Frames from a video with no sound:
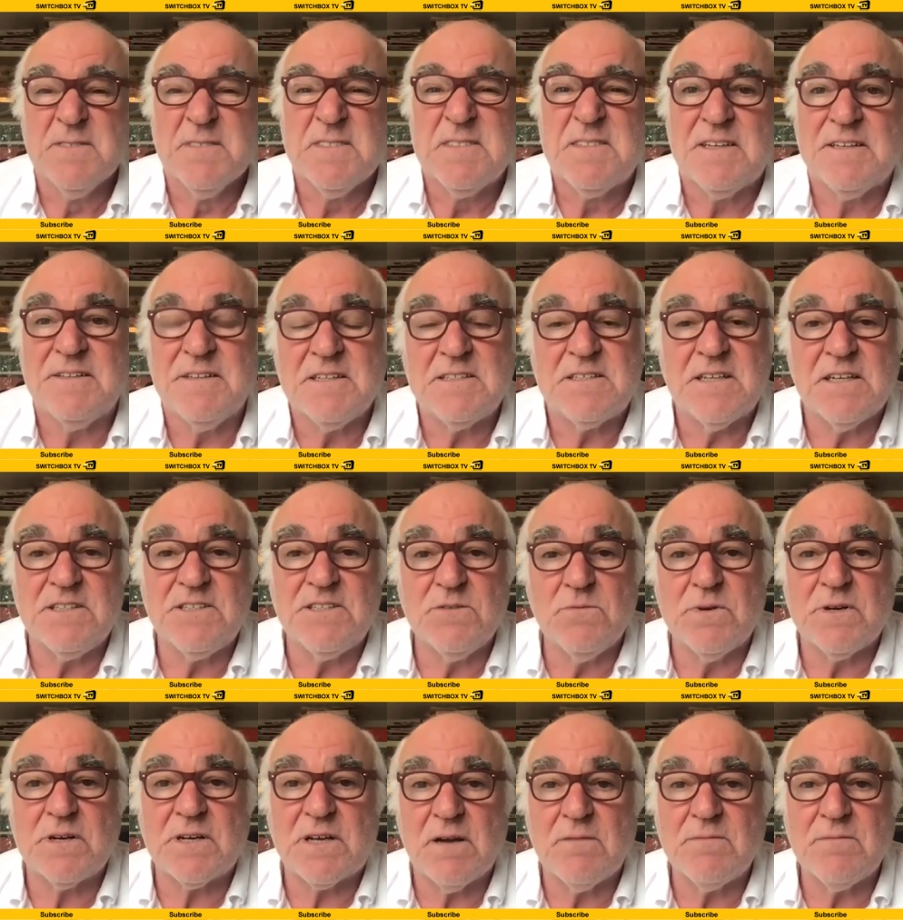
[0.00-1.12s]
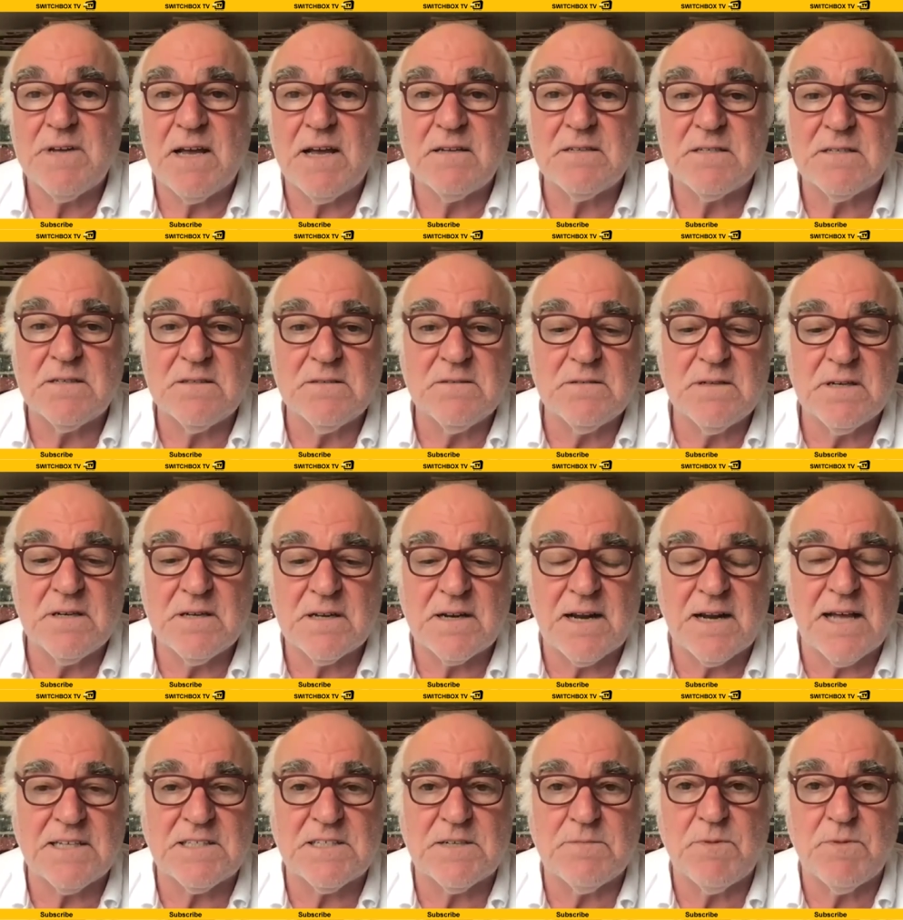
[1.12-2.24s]
And they said, do you want to come down to
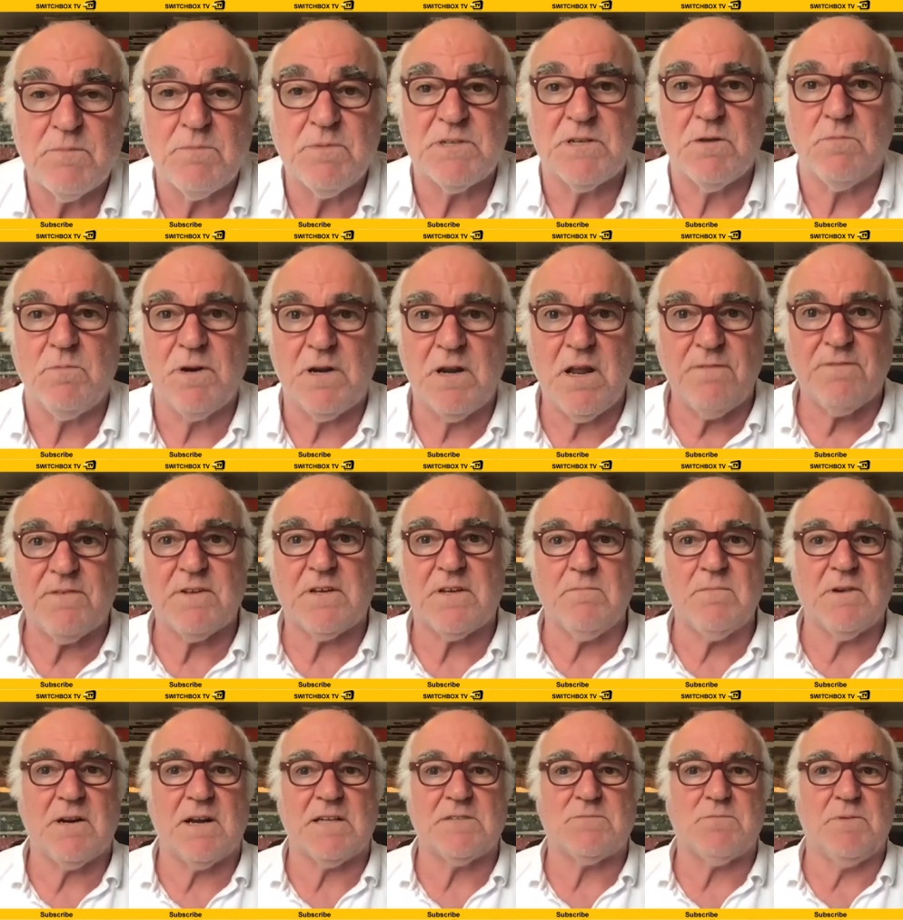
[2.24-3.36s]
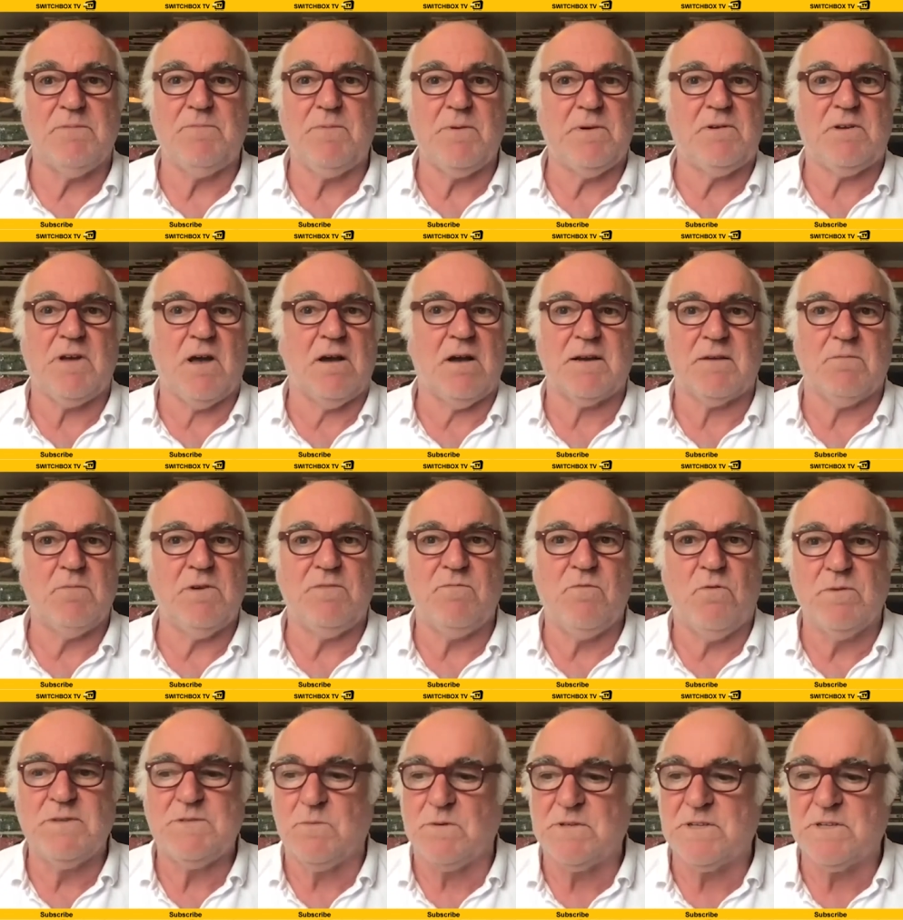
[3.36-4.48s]
Glastonbury? And we said, we'd love to come to Glastonbury. We can't, we've
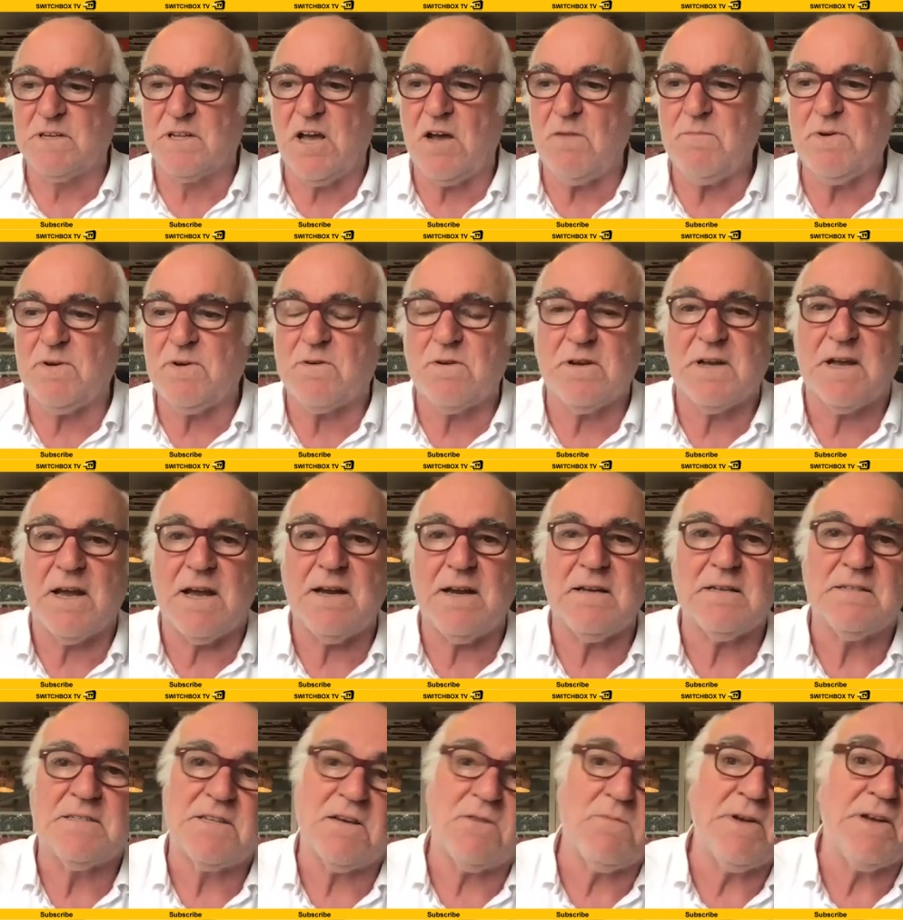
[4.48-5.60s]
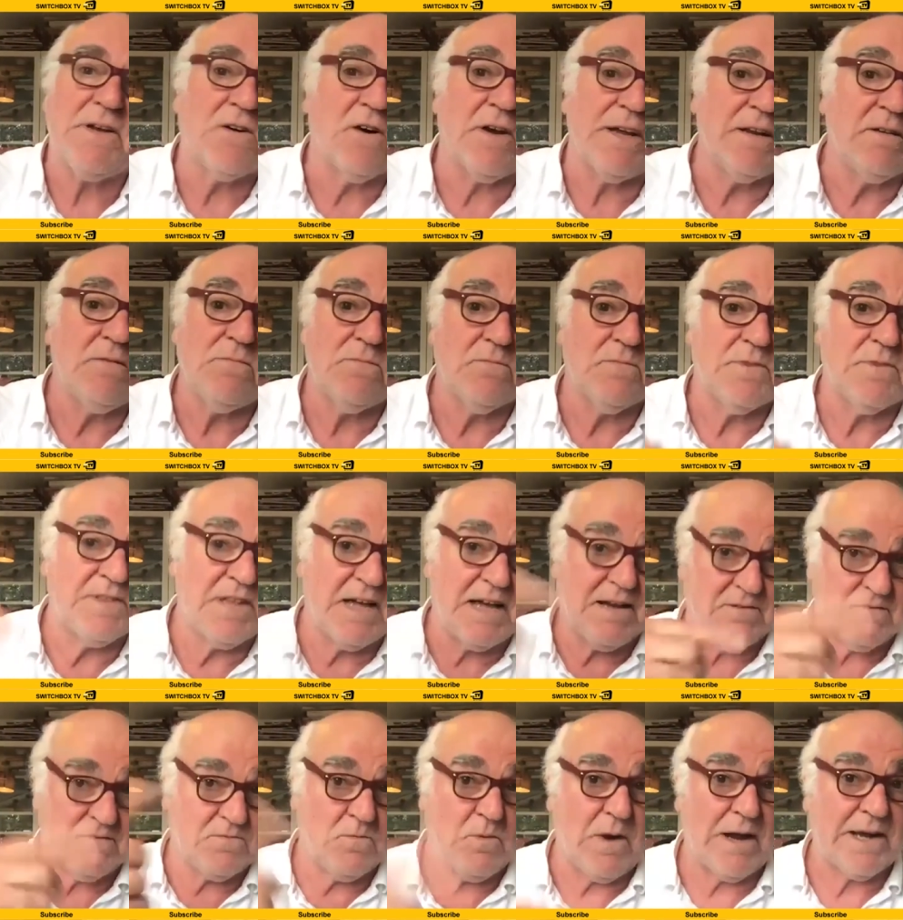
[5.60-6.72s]
always wanted to go, but we couldn't get in. So we got in with that
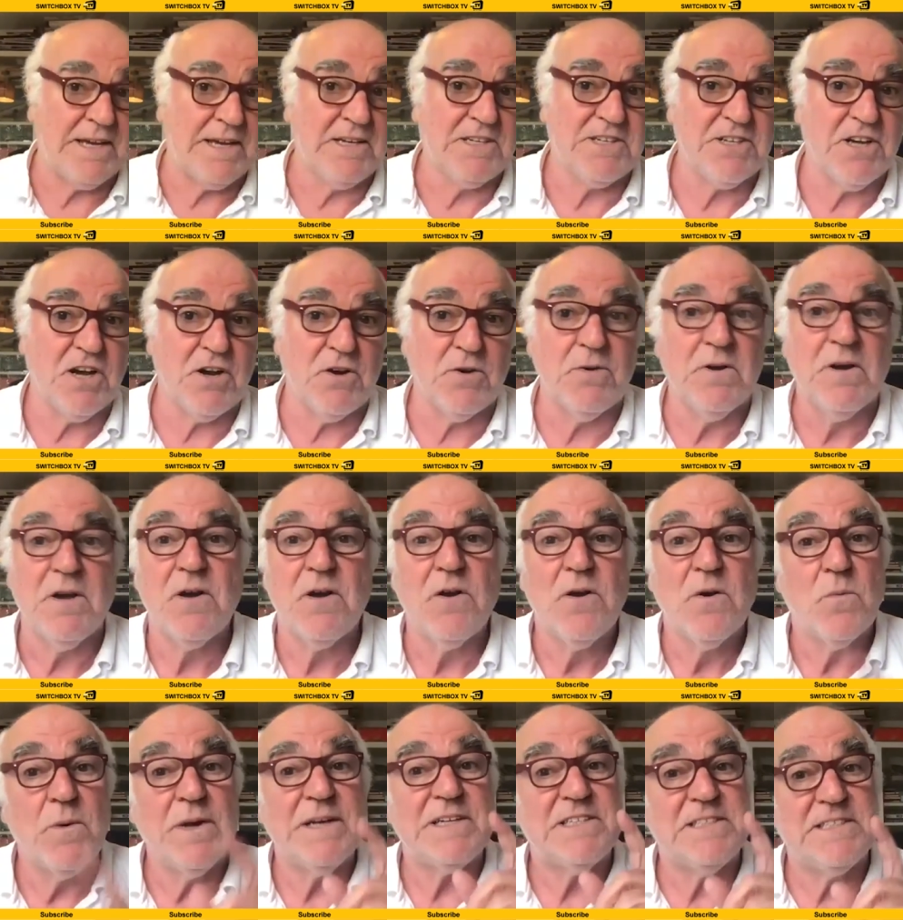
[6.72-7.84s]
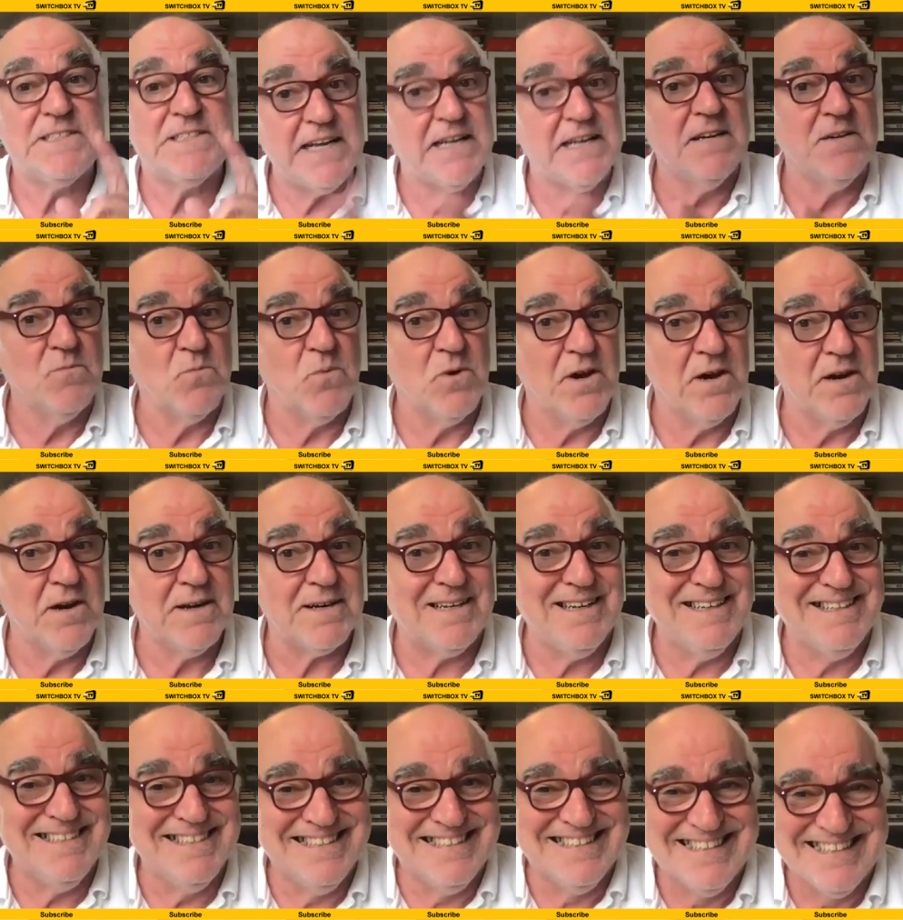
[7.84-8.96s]
wacky show, which didn't
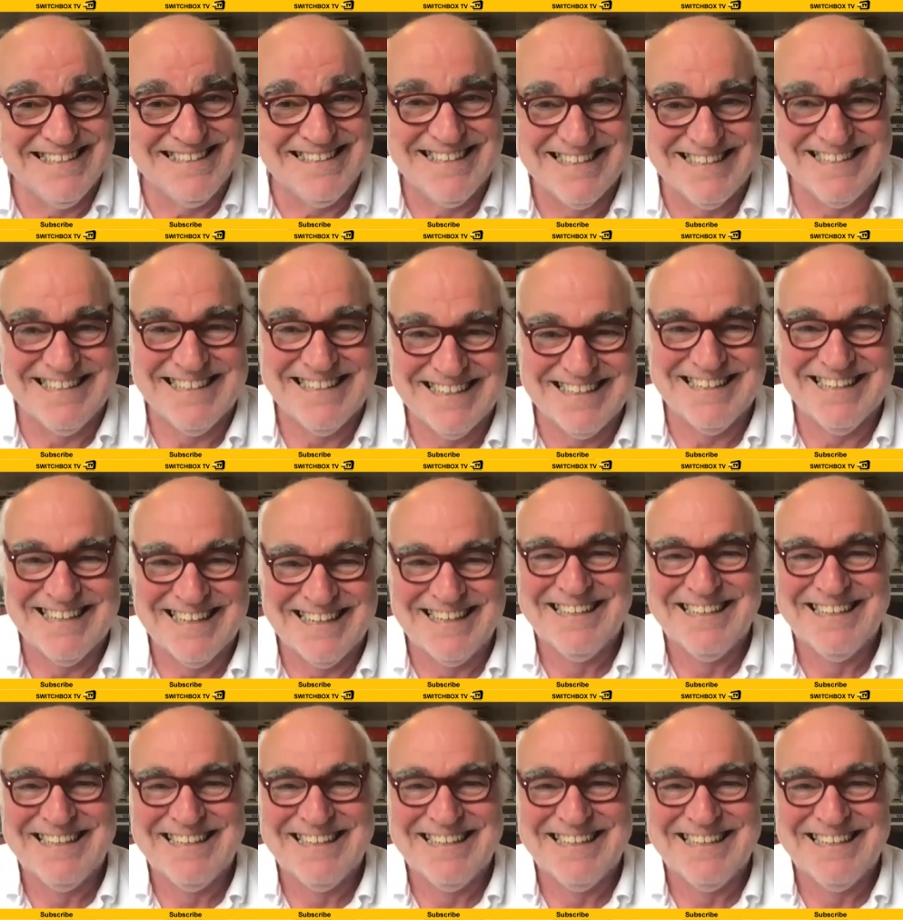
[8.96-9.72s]
work